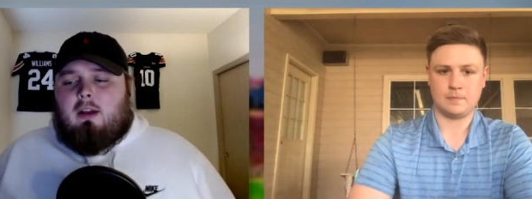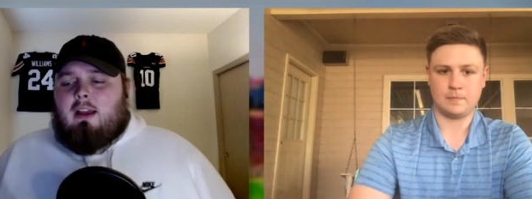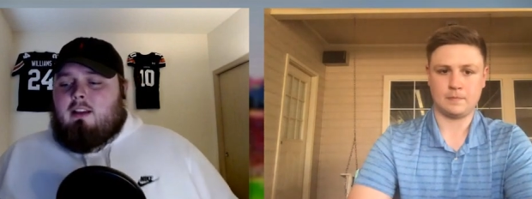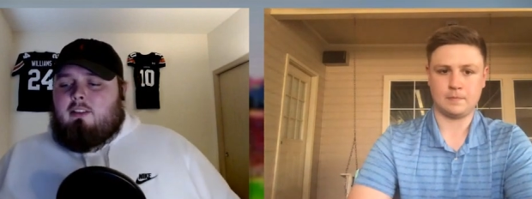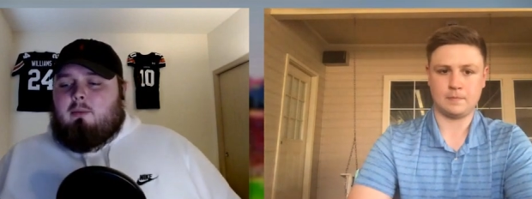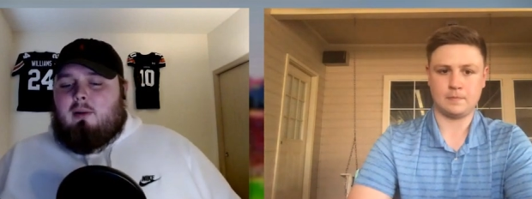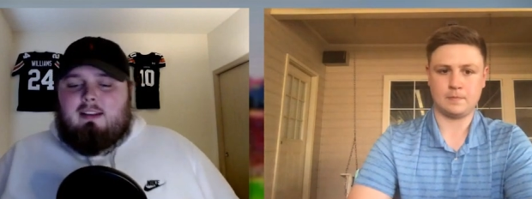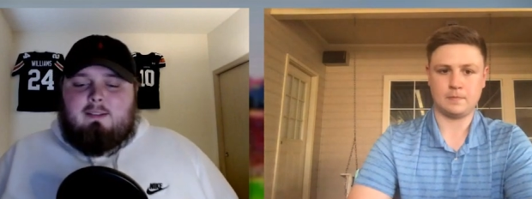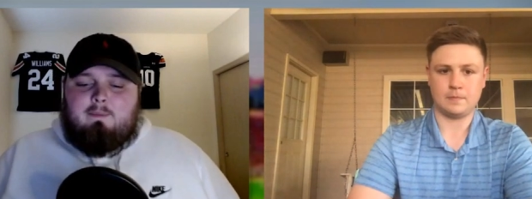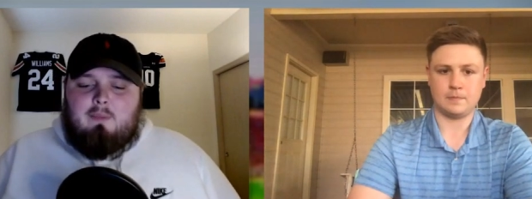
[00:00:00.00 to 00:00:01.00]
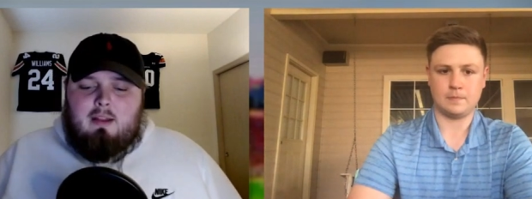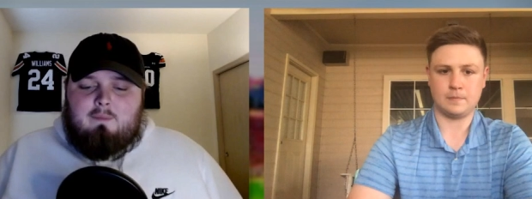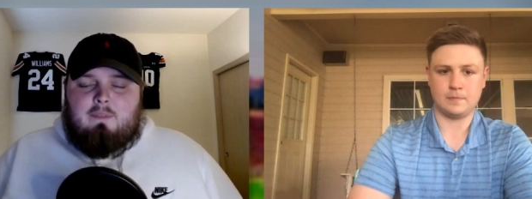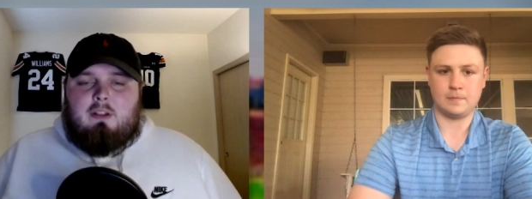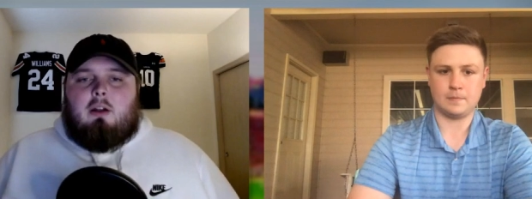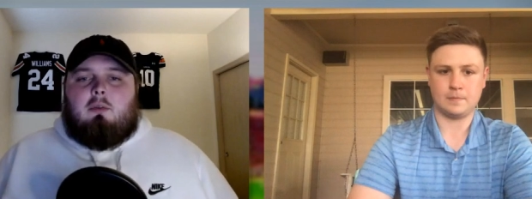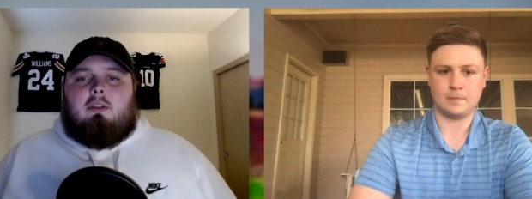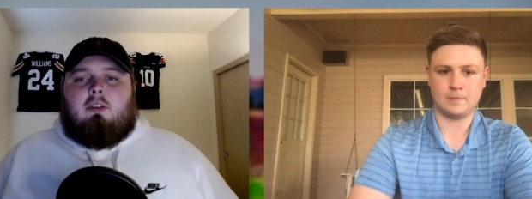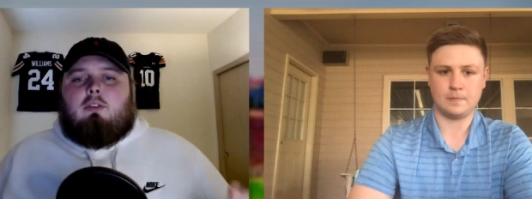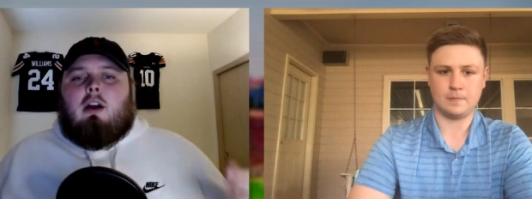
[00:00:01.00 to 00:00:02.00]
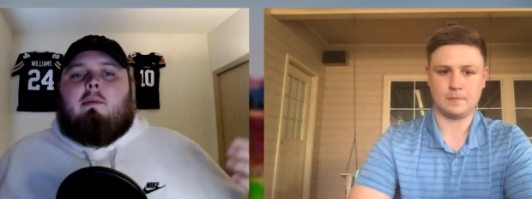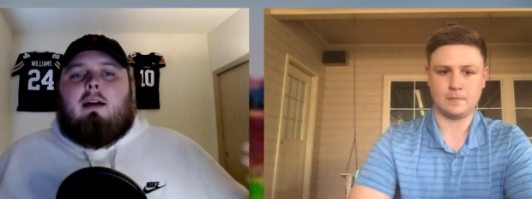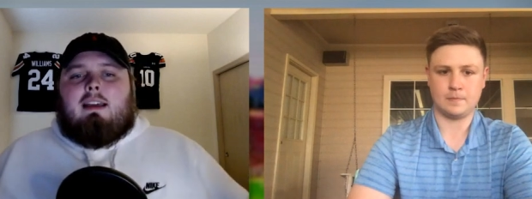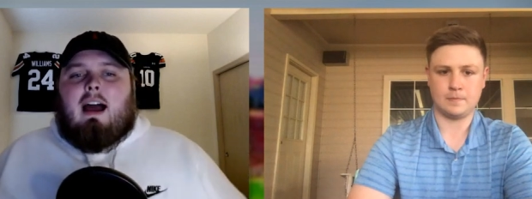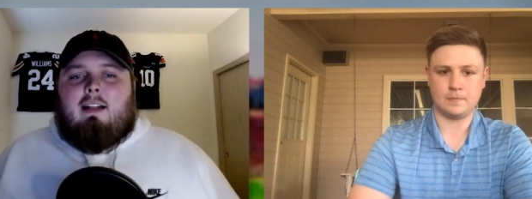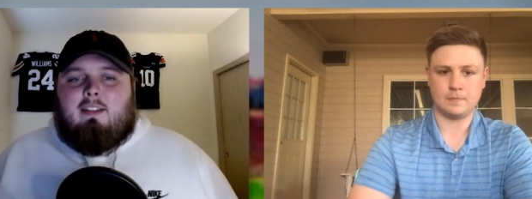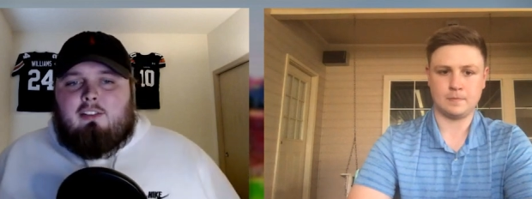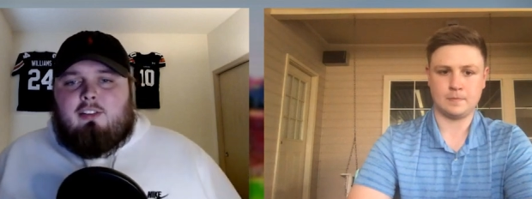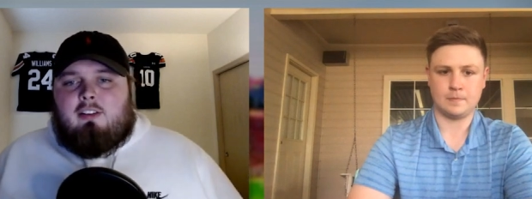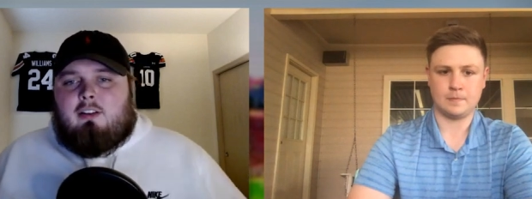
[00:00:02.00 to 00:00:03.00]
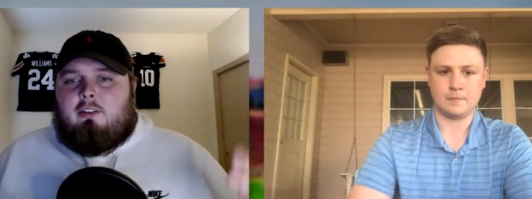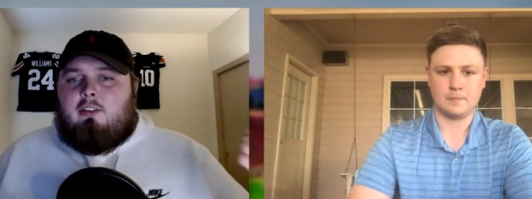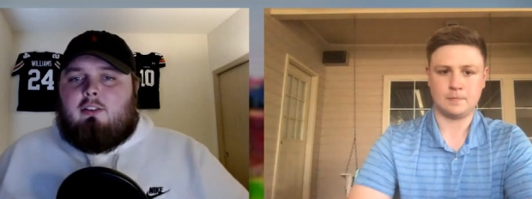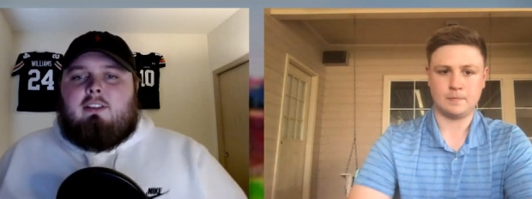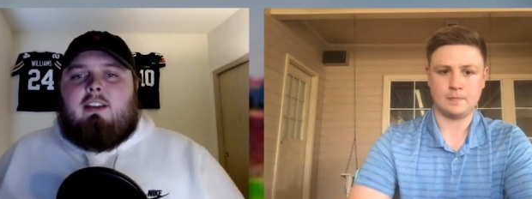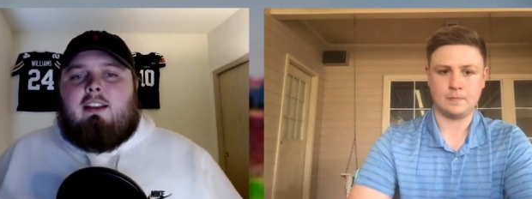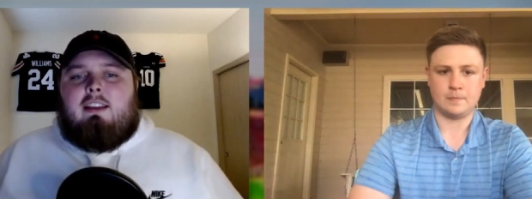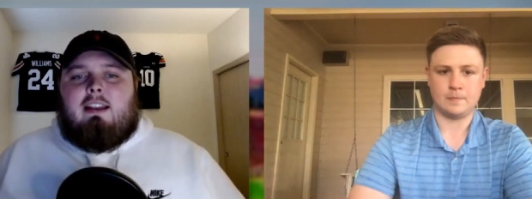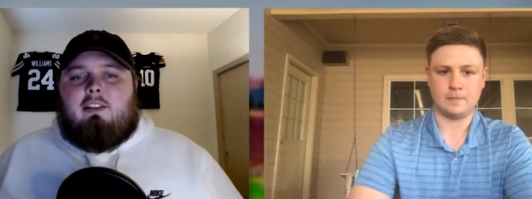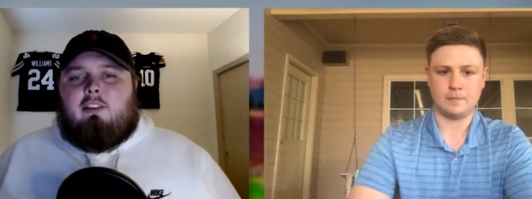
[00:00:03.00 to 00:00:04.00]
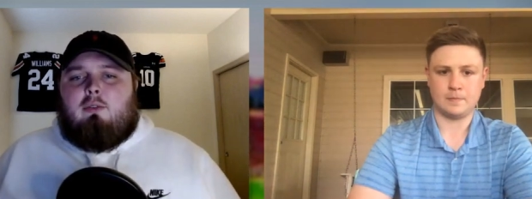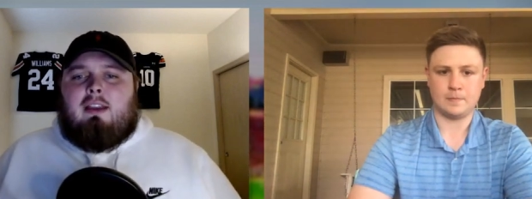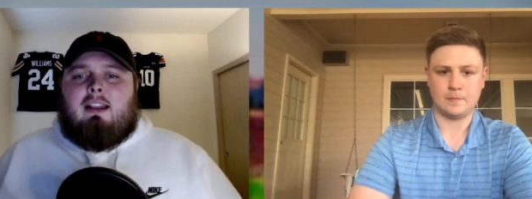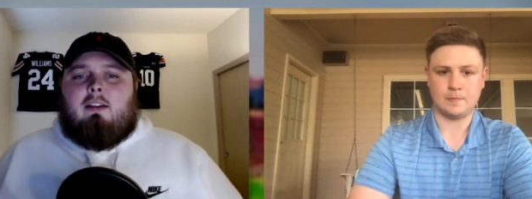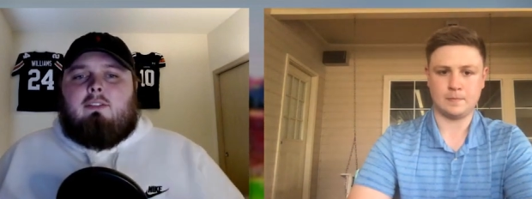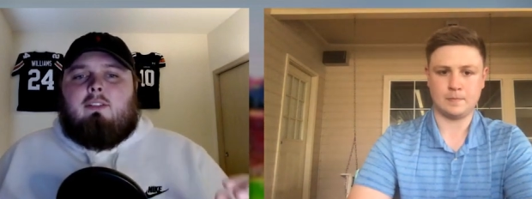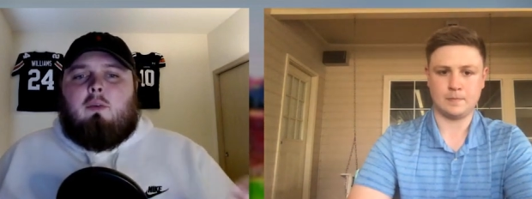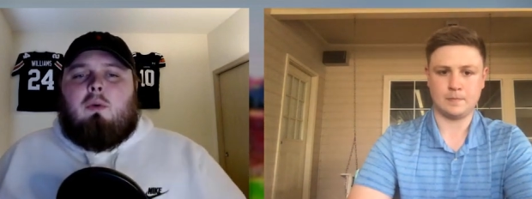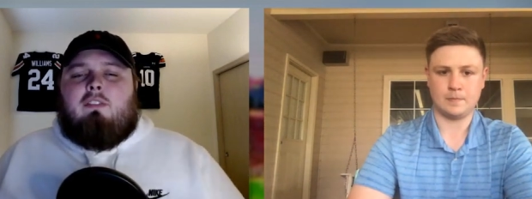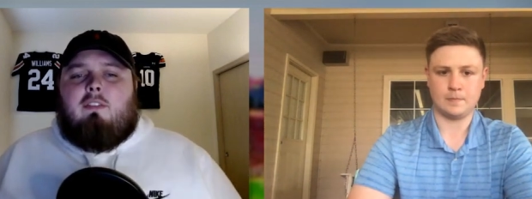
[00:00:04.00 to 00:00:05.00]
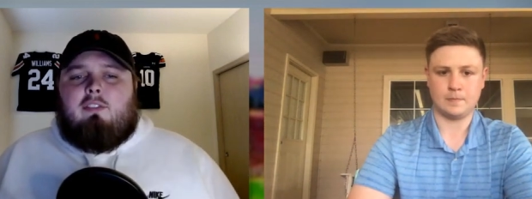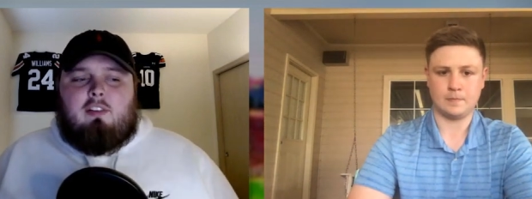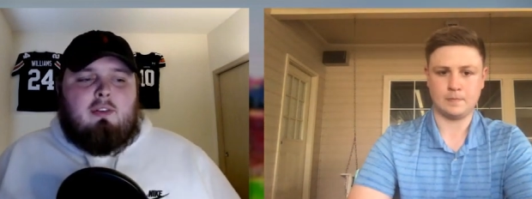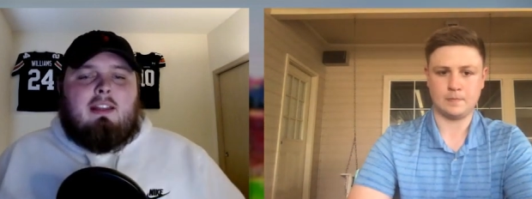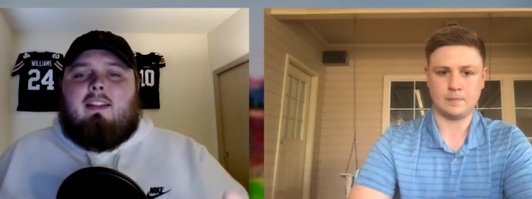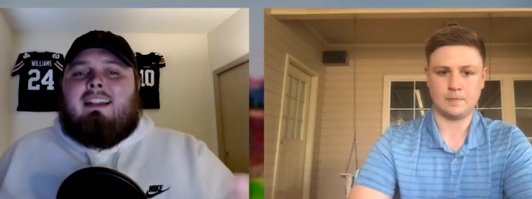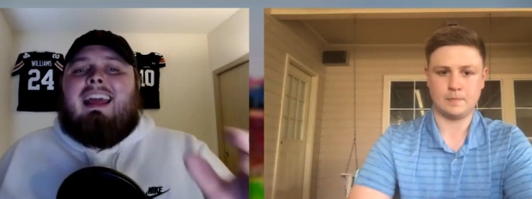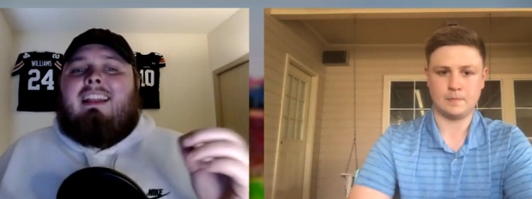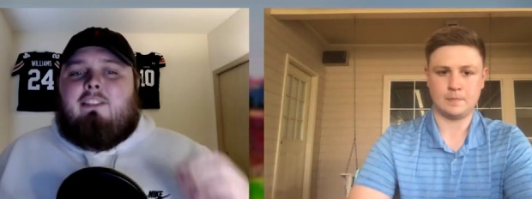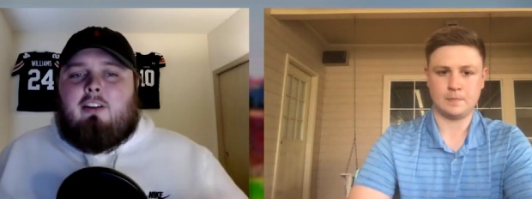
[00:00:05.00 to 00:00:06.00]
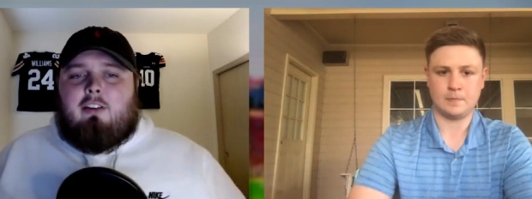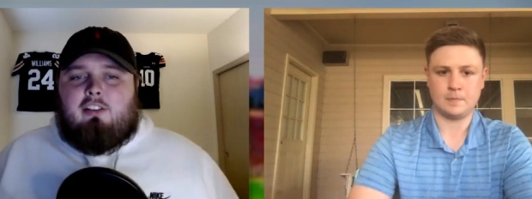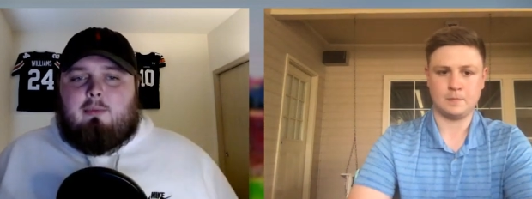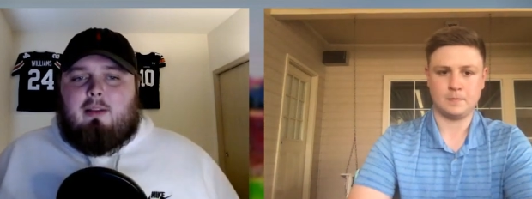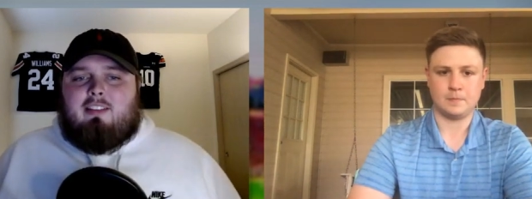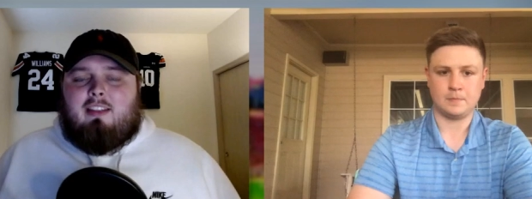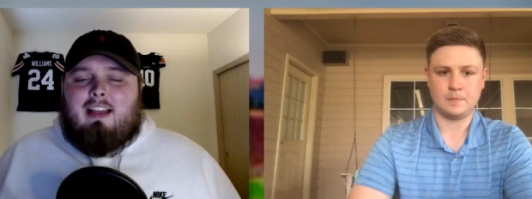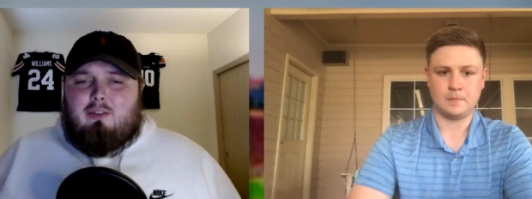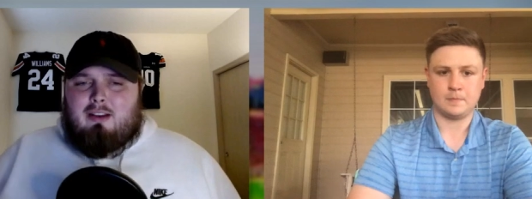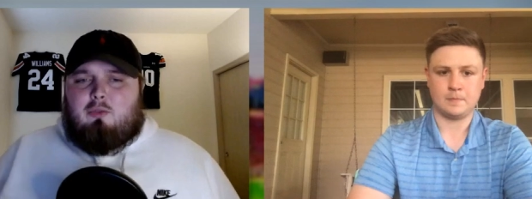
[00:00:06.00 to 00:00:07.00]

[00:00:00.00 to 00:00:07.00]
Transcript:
Speaker 1: So, Brandon, you know, you come out of college. You're going to get a you get a whiff of you get an internship, let's say. That's what his